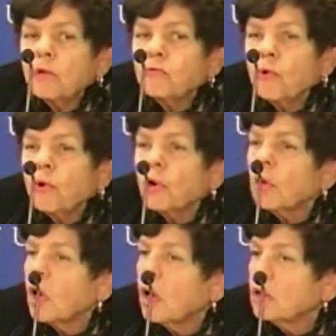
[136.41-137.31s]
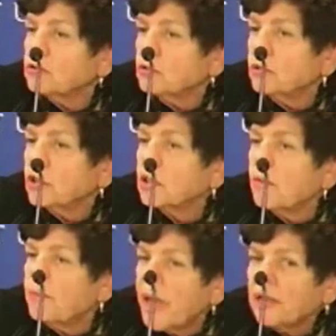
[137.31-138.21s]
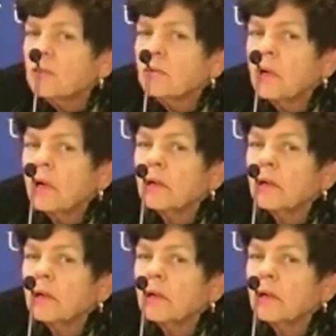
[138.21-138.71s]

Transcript: for doing better